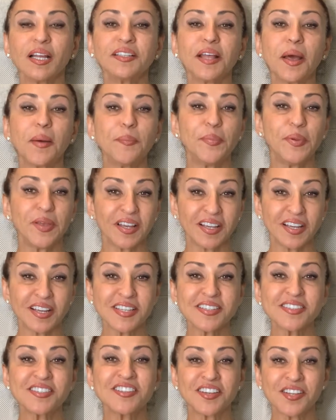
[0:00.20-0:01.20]
the
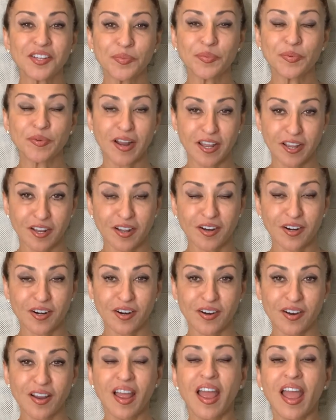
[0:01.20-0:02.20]
biggest deal
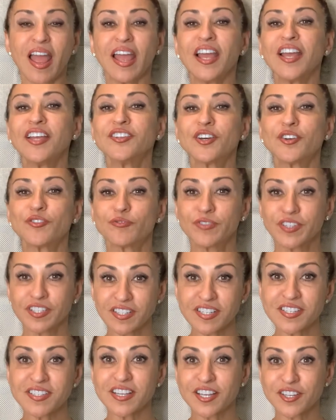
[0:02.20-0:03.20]
breaker in a real
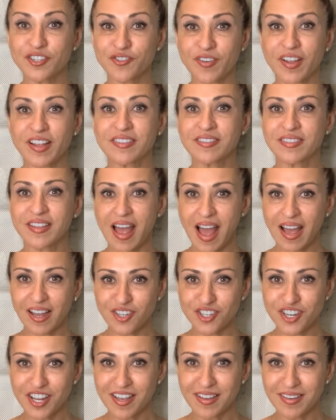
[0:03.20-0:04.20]
estate
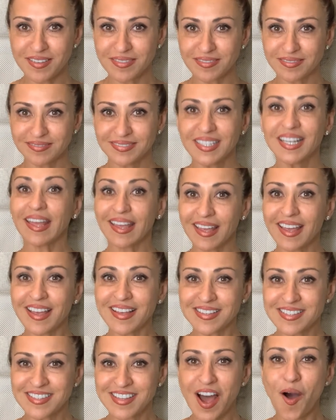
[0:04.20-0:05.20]
transaction
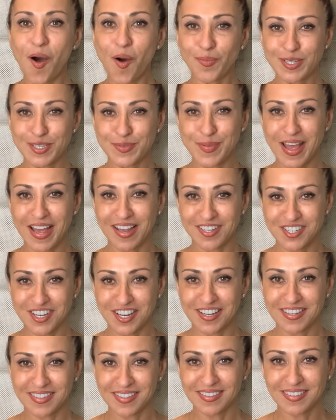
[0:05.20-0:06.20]
is the home inspection.